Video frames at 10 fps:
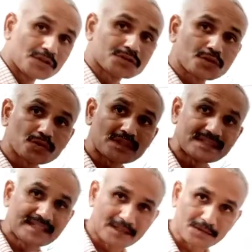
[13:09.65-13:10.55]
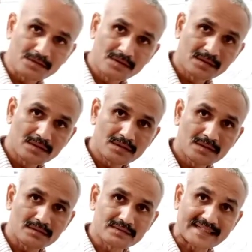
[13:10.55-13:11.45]
So the dove,
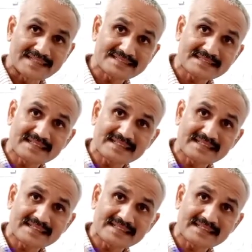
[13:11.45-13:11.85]
that is